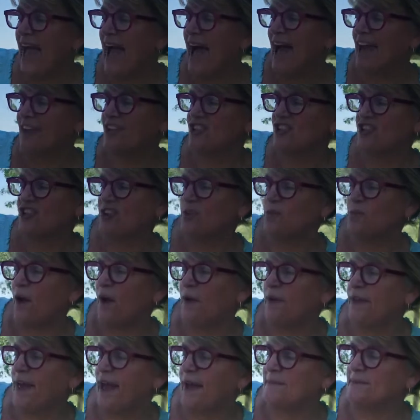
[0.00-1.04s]
as she
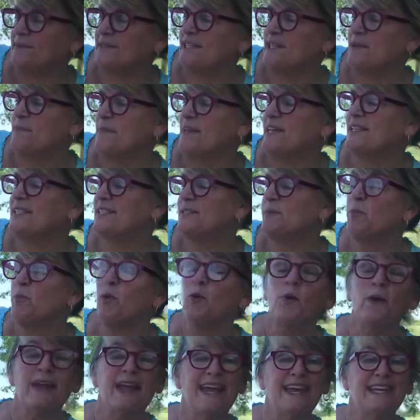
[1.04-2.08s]
rode up to Miss
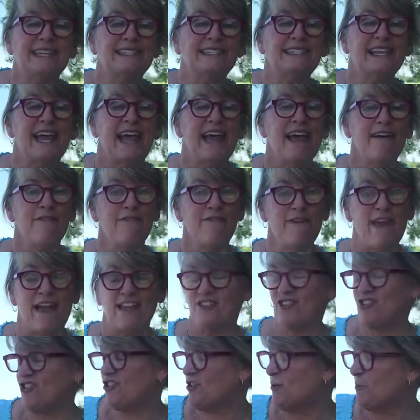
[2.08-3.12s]
Maria's
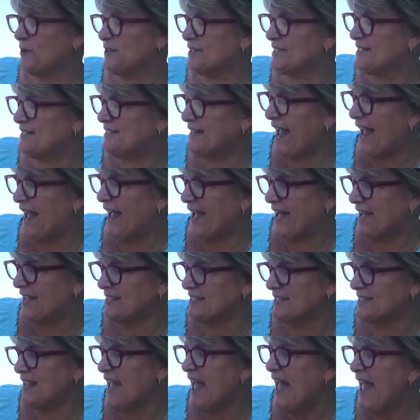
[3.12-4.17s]
vegetable
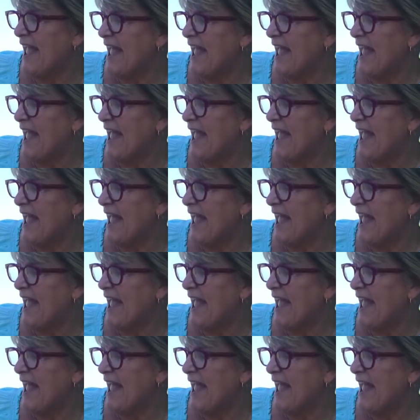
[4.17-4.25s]
stand,